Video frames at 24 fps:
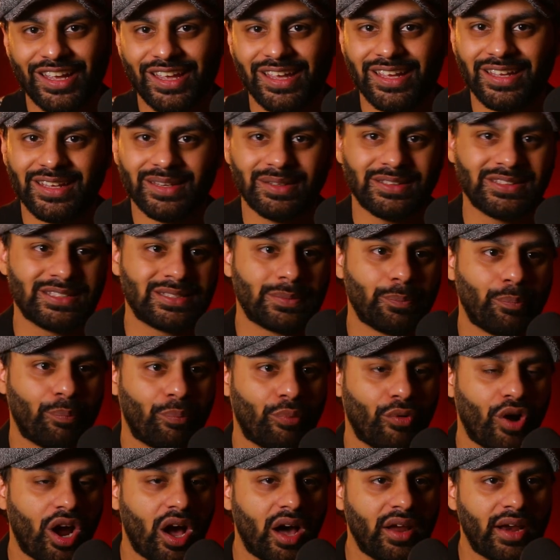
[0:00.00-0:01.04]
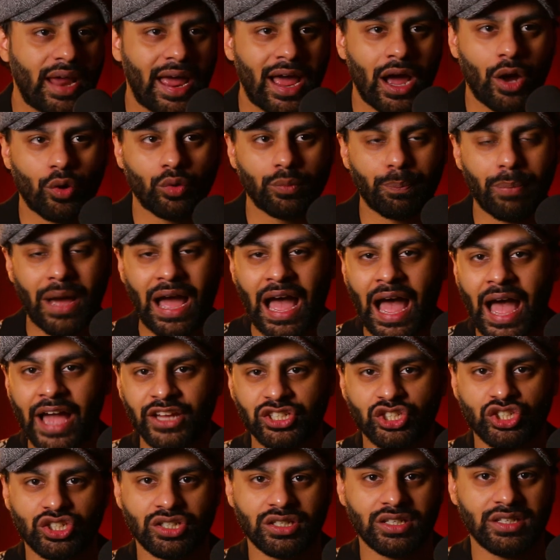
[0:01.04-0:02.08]
It brought out
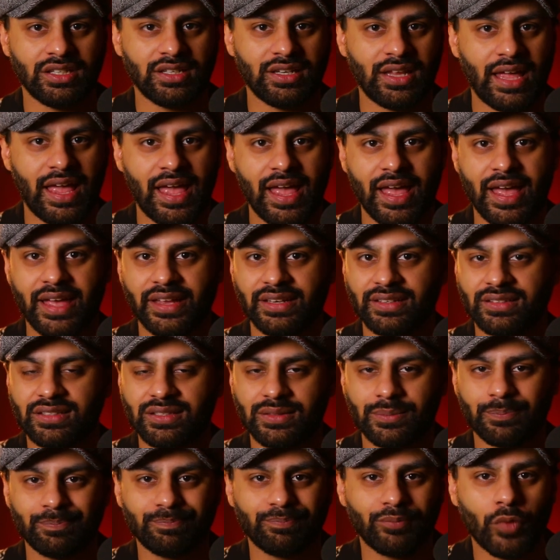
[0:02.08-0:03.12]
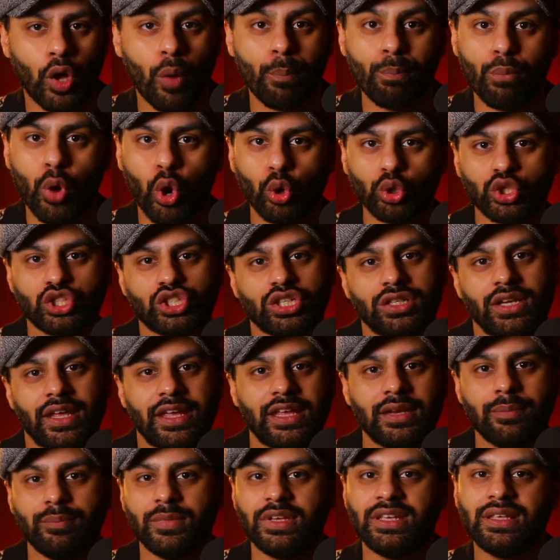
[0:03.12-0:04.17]
passion and emotion
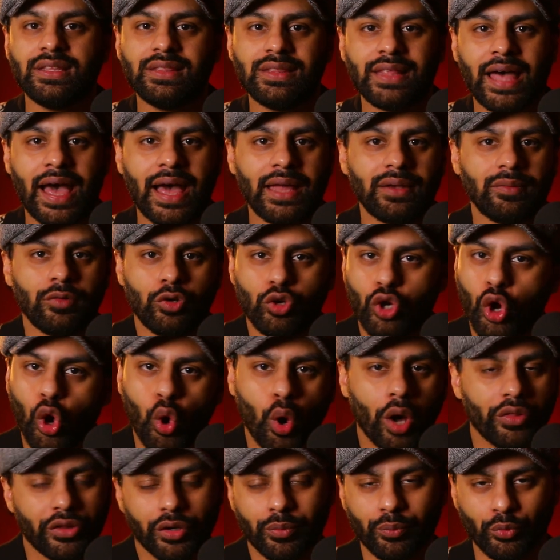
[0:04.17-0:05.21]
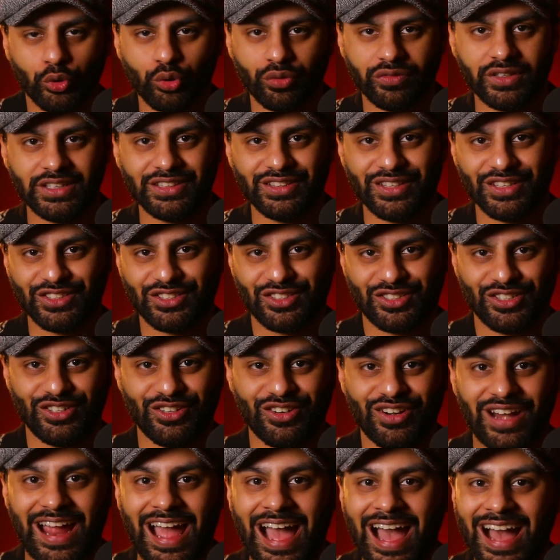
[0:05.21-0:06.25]
in me that no other movie this
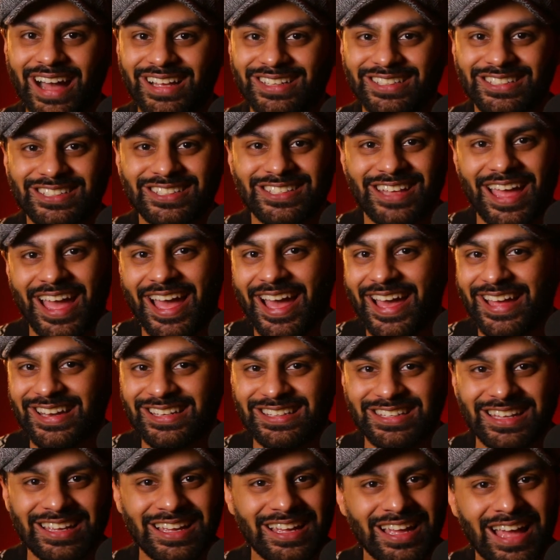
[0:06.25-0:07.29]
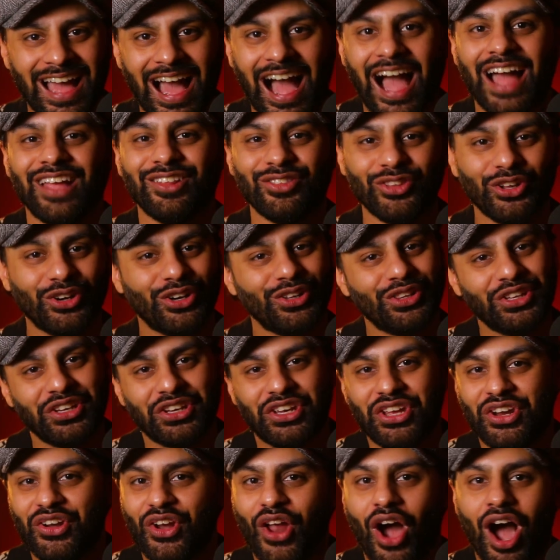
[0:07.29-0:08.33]
year has. And I literally
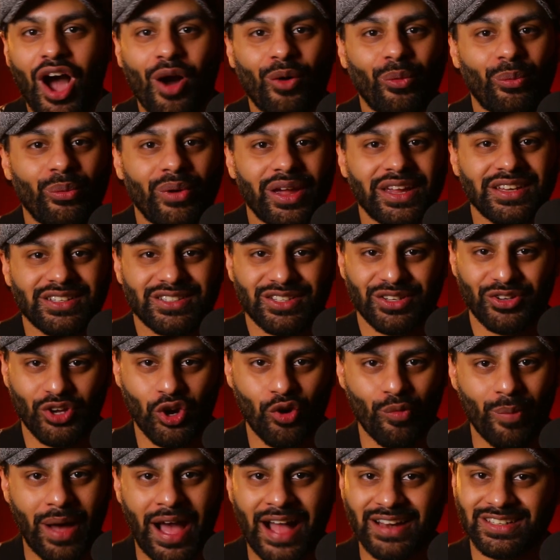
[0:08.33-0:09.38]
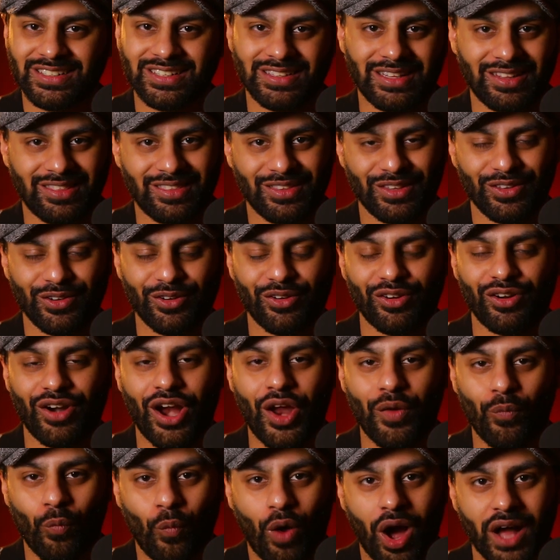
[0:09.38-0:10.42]
cannot wait to go back to the theater
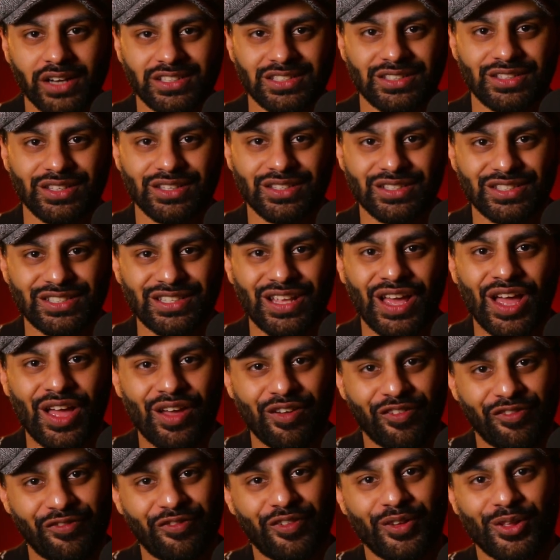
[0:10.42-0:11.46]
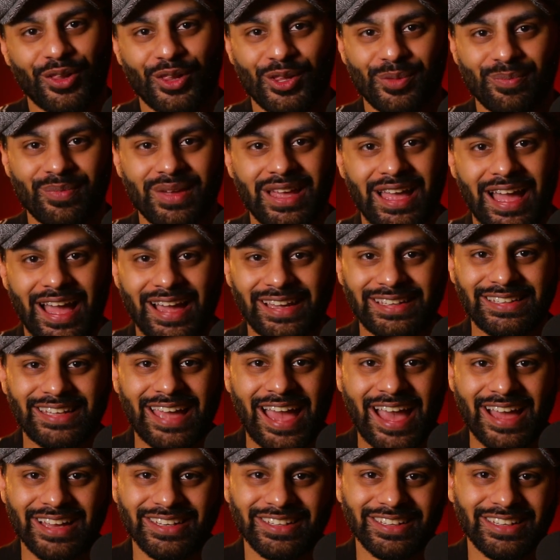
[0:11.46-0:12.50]
and watch this film
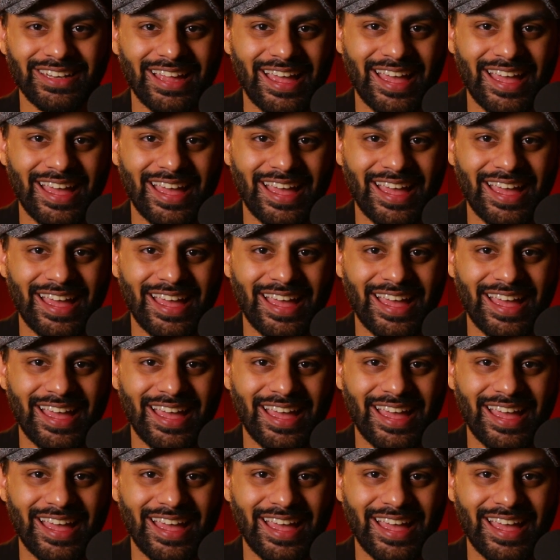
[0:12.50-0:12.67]
again.